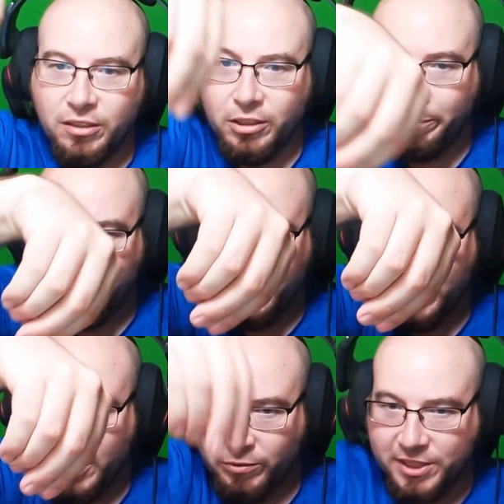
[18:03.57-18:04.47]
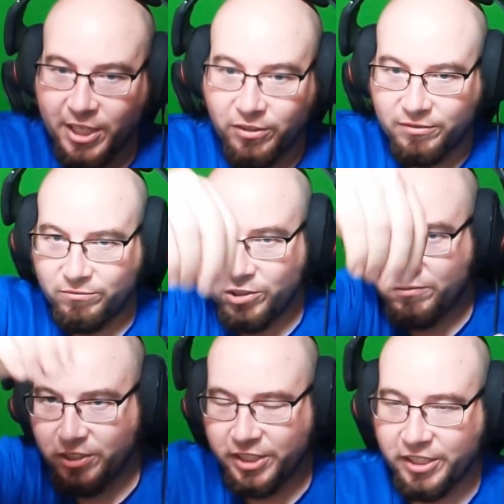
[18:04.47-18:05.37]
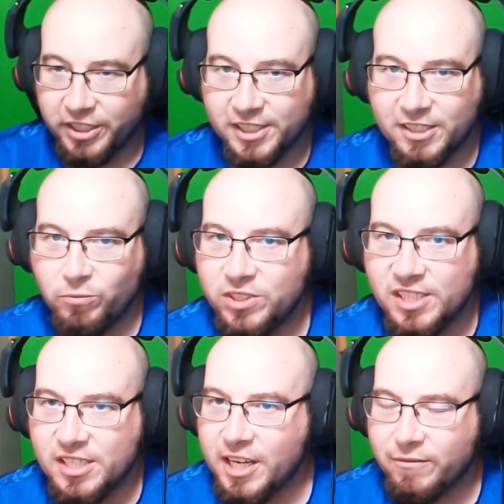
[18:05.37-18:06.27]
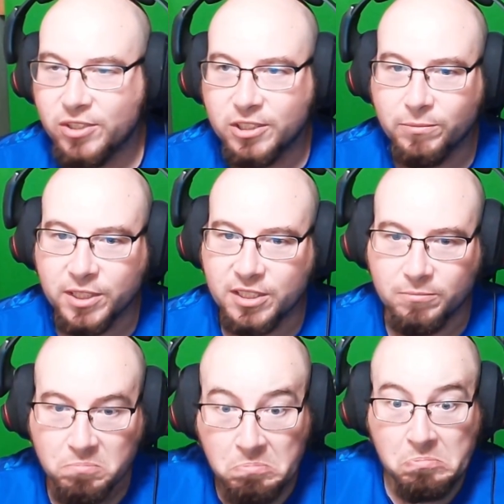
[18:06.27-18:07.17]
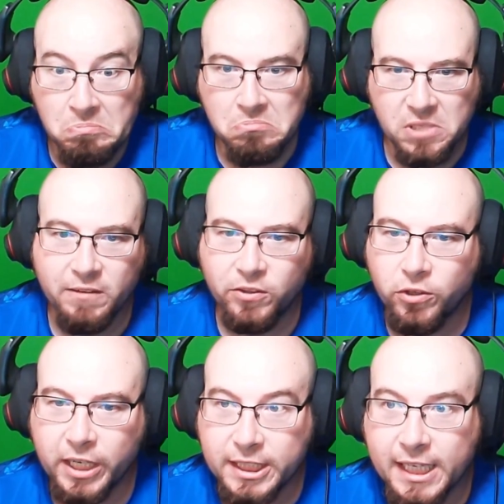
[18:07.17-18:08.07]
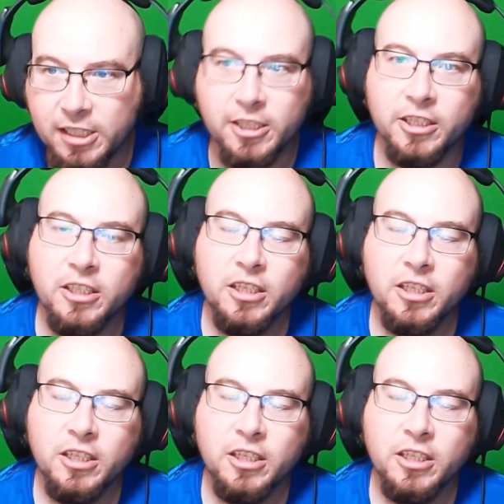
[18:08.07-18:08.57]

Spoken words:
boop, and it would tilt one way or the other because it wasn't tight for some reason, even though I tightened it.